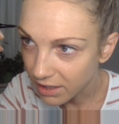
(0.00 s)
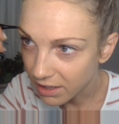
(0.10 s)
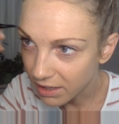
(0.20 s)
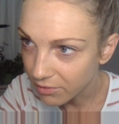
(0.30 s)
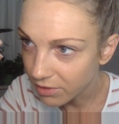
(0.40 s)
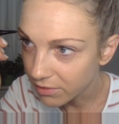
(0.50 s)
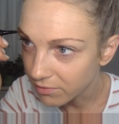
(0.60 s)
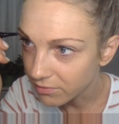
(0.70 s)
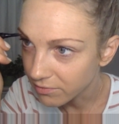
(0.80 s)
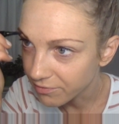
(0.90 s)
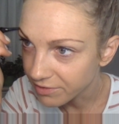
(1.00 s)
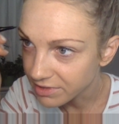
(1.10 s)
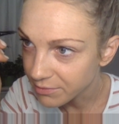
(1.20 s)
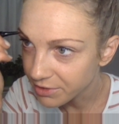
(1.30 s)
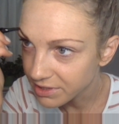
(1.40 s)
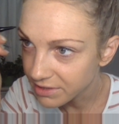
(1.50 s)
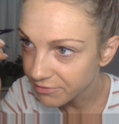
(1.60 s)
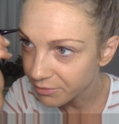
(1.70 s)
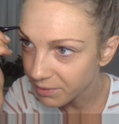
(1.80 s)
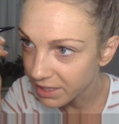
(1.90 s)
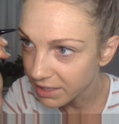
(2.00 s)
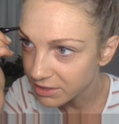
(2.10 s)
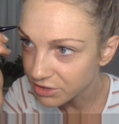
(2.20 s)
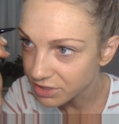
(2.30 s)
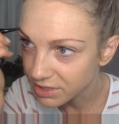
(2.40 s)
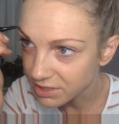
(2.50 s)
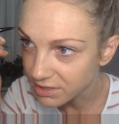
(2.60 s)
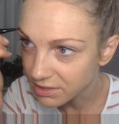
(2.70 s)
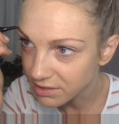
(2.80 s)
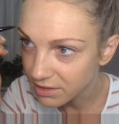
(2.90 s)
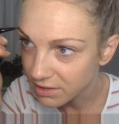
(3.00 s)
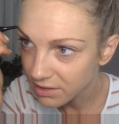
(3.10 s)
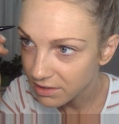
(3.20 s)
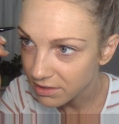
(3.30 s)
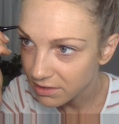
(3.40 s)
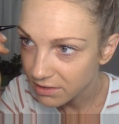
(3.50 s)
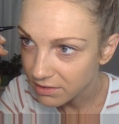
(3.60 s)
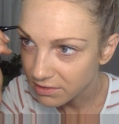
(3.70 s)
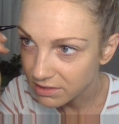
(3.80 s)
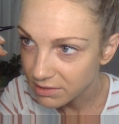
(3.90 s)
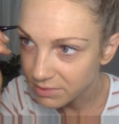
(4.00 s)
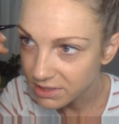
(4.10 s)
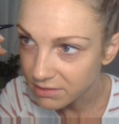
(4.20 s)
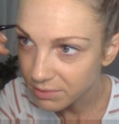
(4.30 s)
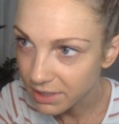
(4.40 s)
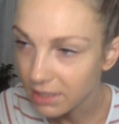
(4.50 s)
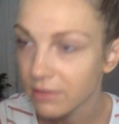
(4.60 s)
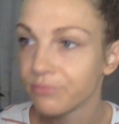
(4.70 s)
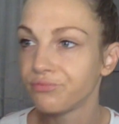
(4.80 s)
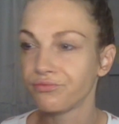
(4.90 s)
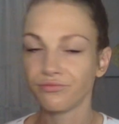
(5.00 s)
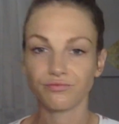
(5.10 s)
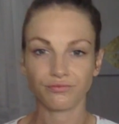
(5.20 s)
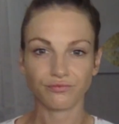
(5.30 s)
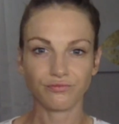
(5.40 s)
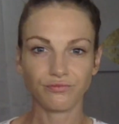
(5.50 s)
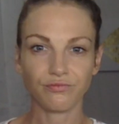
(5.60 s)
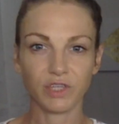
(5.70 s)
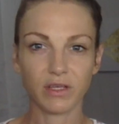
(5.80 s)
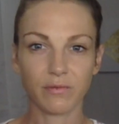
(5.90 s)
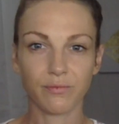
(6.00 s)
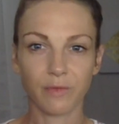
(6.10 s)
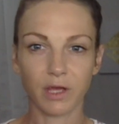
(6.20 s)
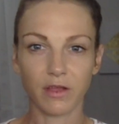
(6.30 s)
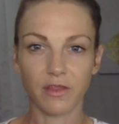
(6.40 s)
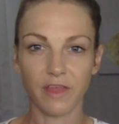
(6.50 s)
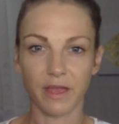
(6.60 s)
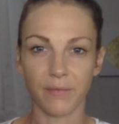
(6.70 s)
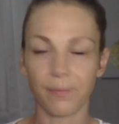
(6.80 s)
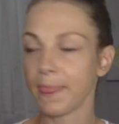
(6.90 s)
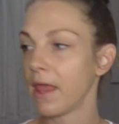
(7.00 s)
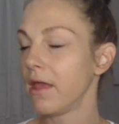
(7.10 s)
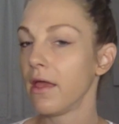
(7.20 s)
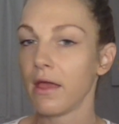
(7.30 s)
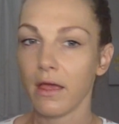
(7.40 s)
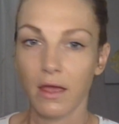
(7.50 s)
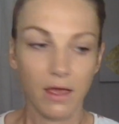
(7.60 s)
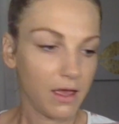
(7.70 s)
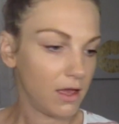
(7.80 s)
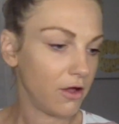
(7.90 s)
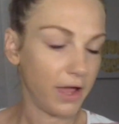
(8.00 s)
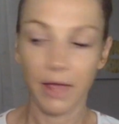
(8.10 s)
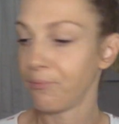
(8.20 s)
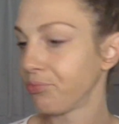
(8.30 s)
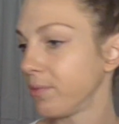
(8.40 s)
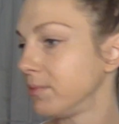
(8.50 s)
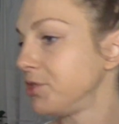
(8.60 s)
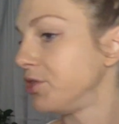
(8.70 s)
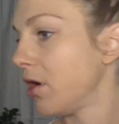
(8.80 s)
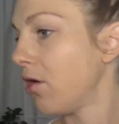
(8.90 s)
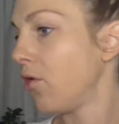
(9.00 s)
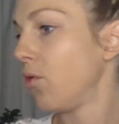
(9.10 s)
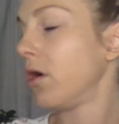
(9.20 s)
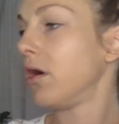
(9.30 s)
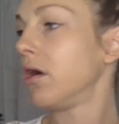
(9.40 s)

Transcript: I don't know. For some reason, for me, it's just seems to be a good thing. Okay, so